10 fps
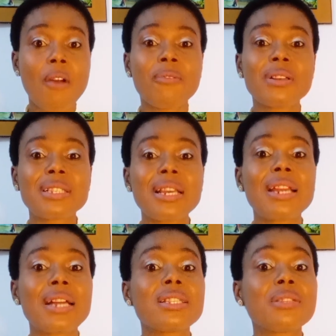for saying
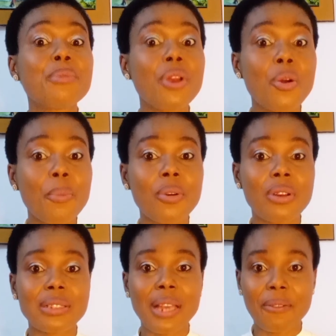that his miracle
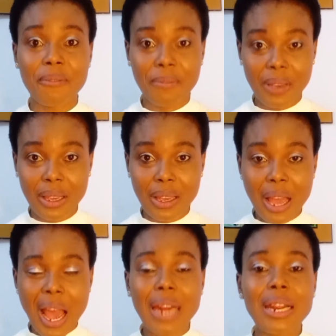products are fake
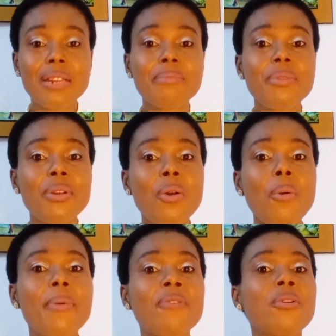and that the
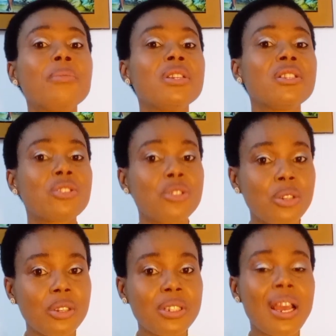miracle performed in his
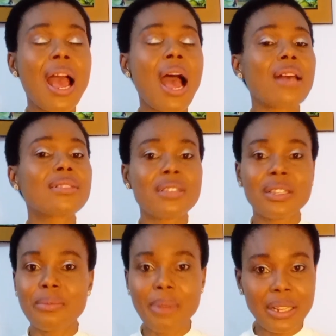church are
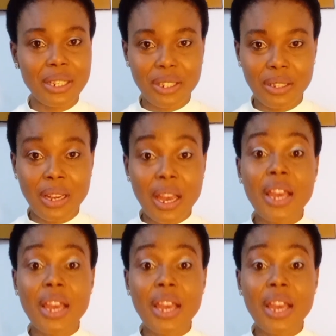stage managed.